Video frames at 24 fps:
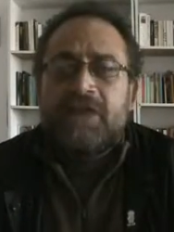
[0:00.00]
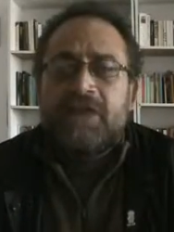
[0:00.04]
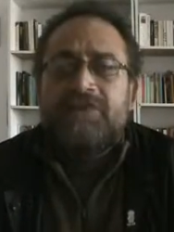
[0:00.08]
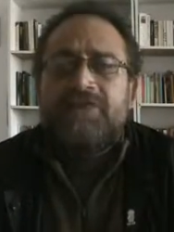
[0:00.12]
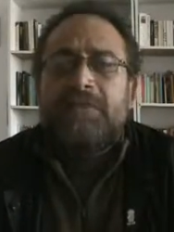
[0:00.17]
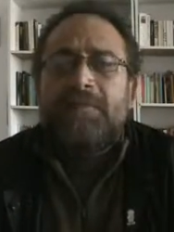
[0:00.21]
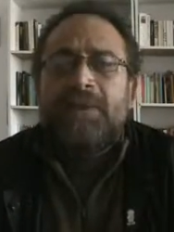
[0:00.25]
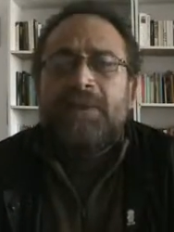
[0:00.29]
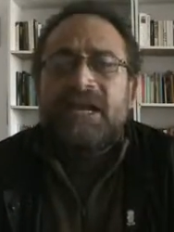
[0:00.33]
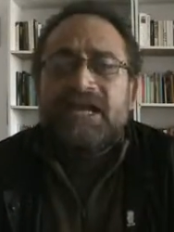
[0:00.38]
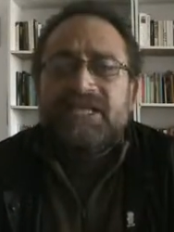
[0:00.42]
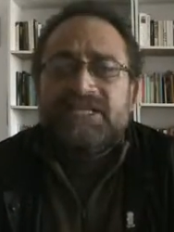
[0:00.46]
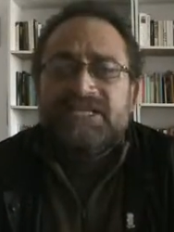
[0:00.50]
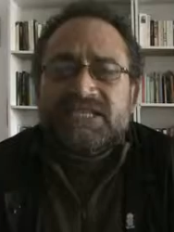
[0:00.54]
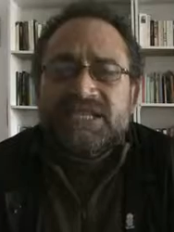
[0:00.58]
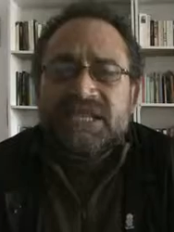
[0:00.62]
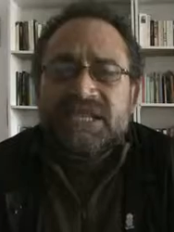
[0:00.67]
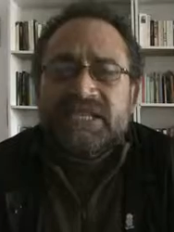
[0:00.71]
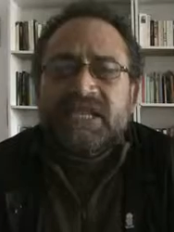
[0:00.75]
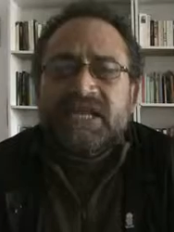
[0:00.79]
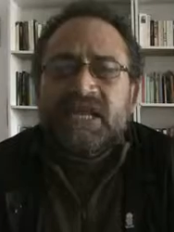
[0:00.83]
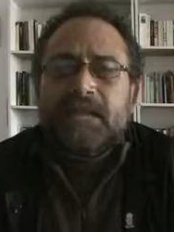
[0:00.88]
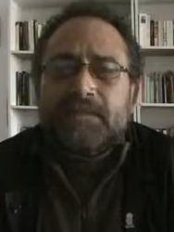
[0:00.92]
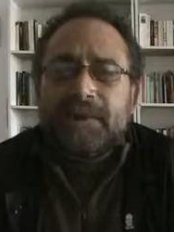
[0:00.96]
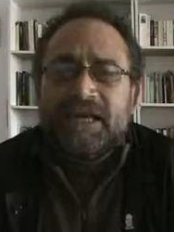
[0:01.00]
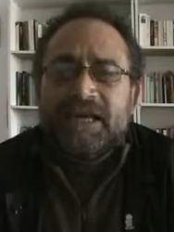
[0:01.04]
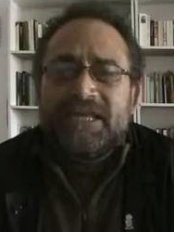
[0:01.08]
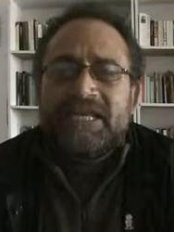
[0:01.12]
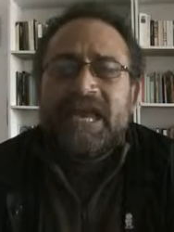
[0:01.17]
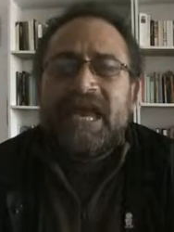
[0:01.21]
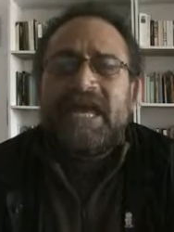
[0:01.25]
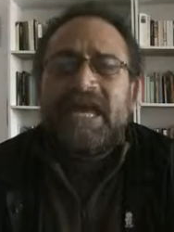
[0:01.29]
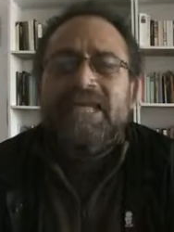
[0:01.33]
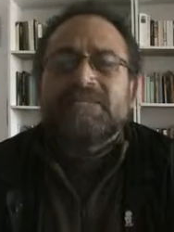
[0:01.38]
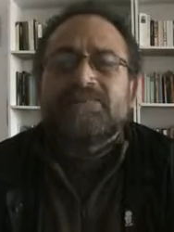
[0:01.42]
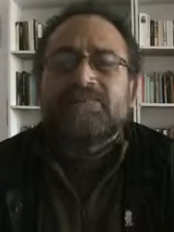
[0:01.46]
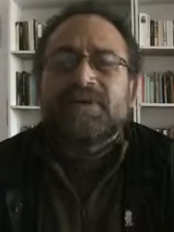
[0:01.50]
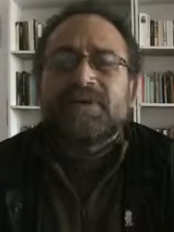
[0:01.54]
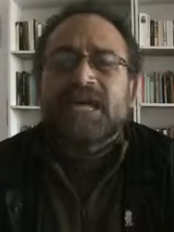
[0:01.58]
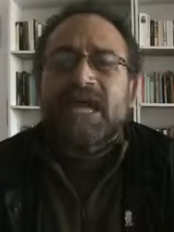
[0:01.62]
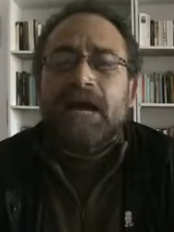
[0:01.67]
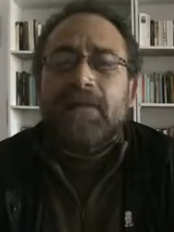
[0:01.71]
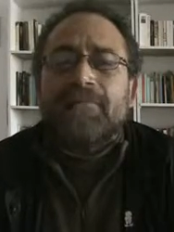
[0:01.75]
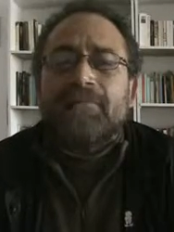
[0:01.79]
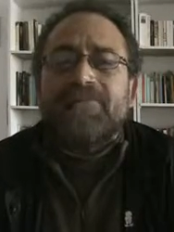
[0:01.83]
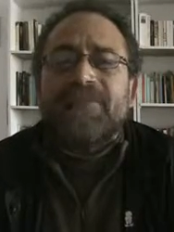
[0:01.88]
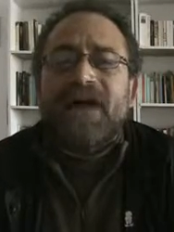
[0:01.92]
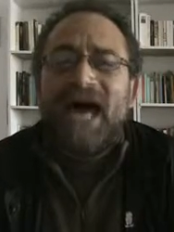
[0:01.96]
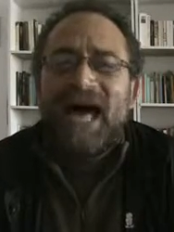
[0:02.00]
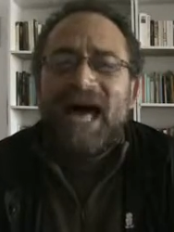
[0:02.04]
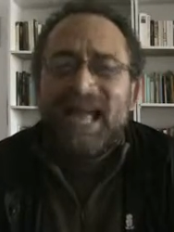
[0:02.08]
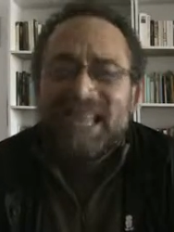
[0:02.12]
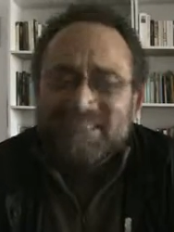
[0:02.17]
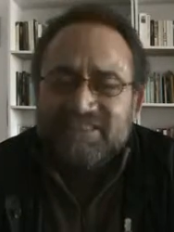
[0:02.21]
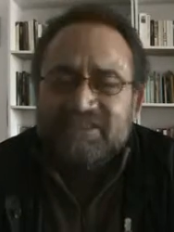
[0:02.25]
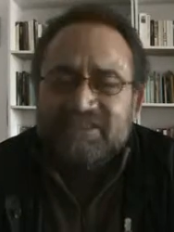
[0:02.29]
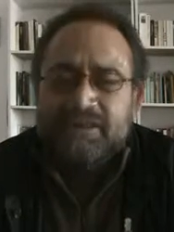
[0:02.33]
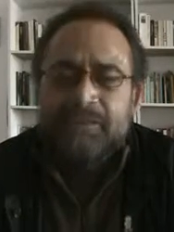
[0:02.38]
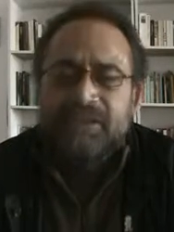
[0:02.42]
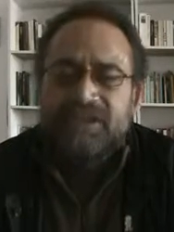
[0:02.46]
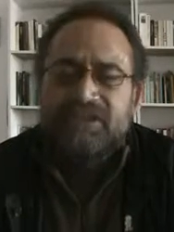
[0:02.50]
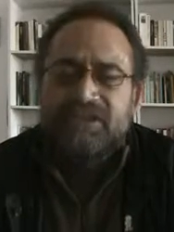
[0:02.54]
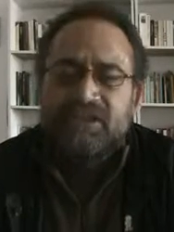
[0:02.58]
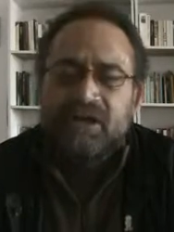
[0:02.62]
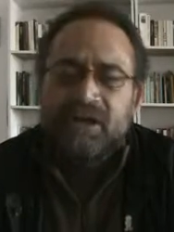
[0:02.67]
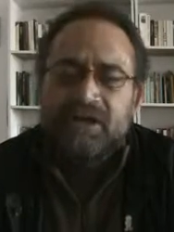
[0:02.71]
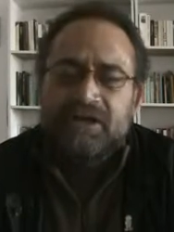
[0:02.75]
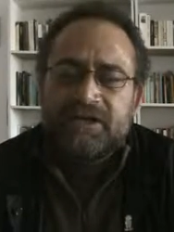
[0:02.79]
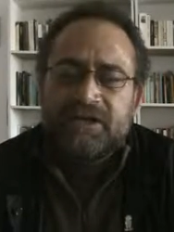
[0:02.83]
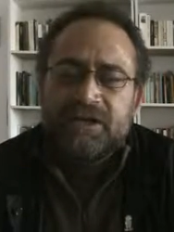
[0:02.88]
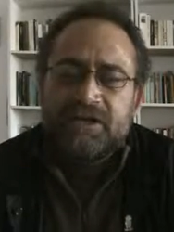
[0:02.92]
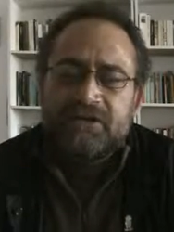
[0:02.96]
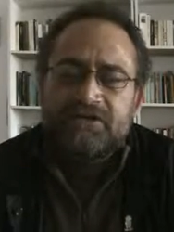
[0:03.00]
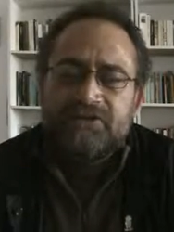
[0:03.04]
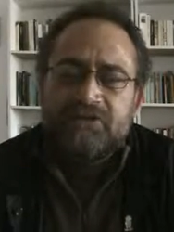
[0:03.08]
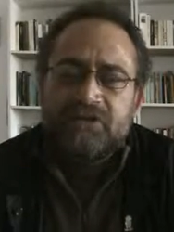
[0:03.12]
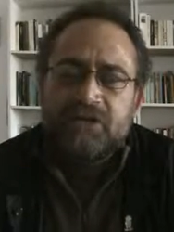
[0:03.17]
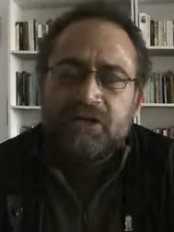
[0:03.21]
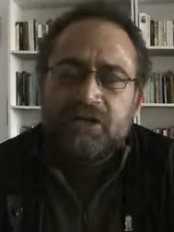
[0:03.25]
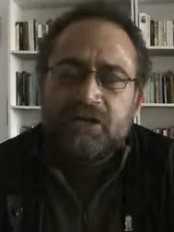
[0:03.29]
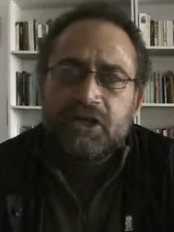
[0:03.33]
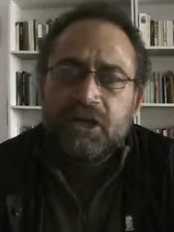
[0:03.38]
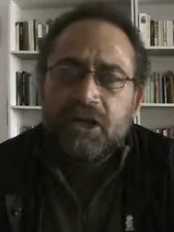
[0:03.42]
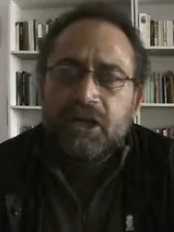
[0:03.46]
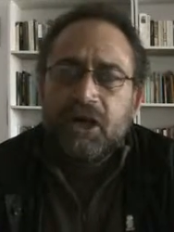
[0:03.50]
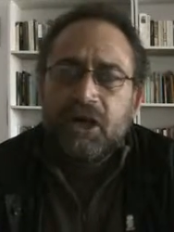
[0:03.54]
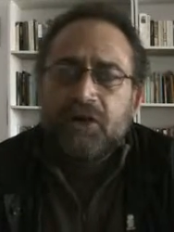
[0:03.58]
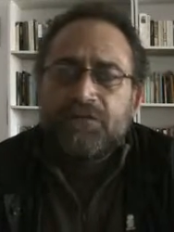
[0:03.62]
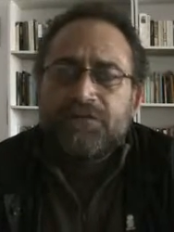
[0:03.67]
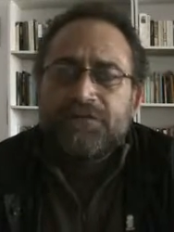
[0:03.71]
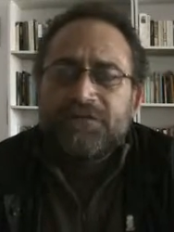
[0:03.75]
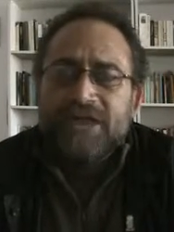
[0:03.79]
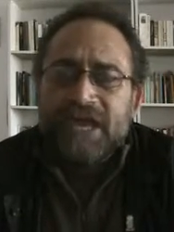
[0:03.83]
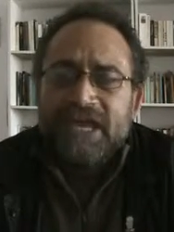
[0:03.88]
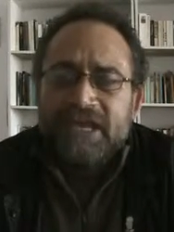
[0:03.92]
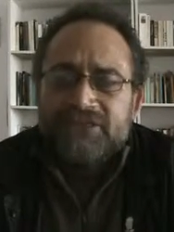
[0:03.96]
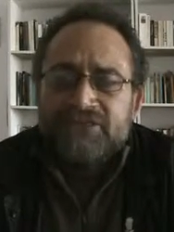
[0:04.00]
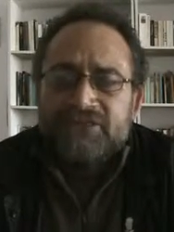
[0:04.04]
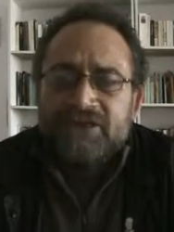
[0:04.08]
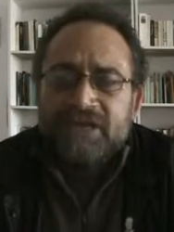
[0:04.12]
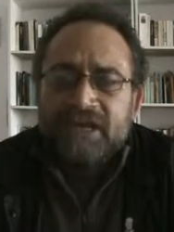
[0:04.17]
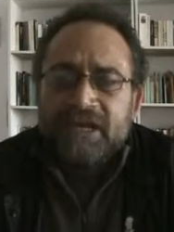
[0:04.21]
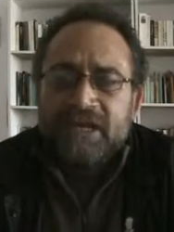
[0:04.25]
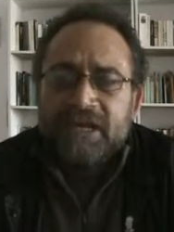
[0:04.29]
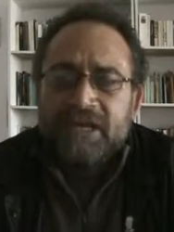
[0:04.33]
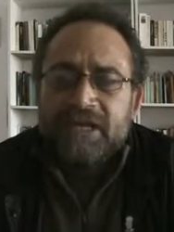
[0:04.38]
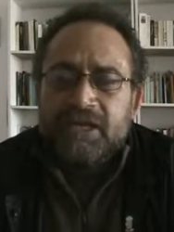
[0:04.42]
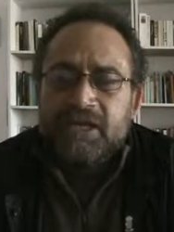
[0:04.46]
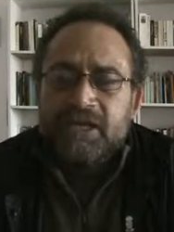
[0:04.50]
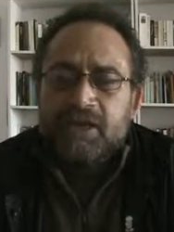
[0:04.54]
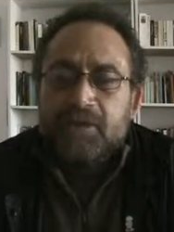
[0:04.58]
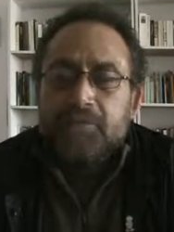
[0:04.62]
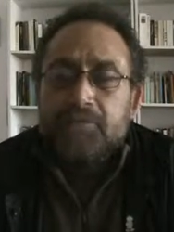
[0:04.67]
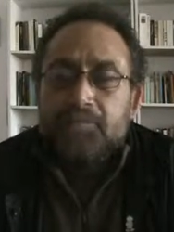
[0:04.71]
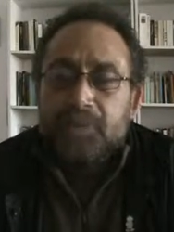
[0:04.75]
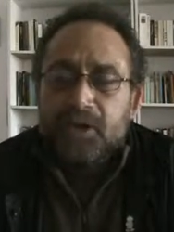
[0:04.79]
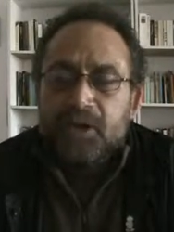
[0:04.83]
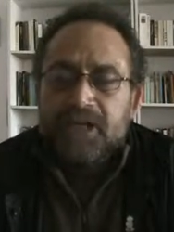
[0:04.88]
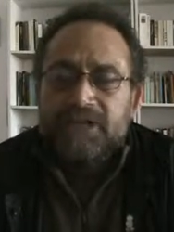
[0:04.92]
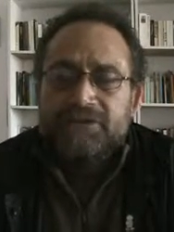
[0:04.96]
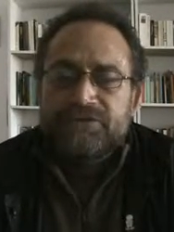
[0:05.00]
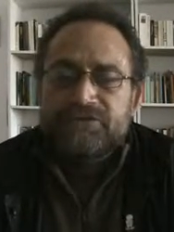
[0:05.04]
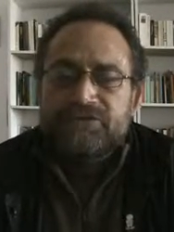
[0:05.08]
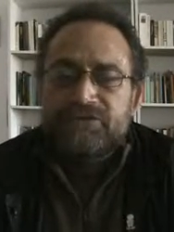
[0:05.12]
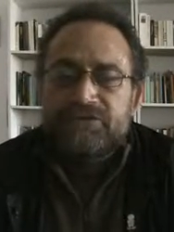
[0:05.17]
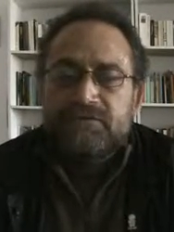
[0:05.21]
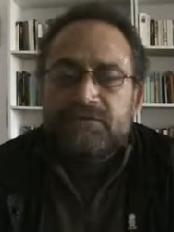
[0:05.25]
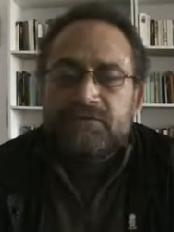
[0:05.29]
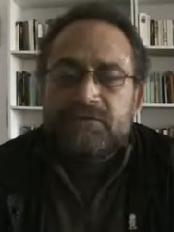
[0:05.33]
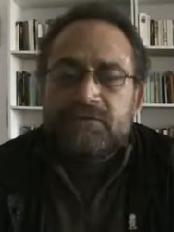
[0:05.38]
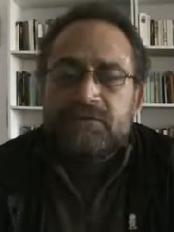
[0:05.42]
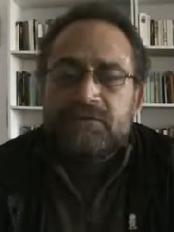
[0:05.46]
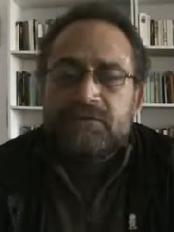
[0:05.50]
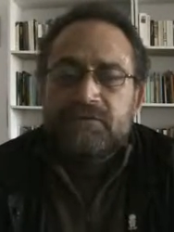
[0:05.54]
the Palestinian body has become the ultimate target of the Israeli bullet.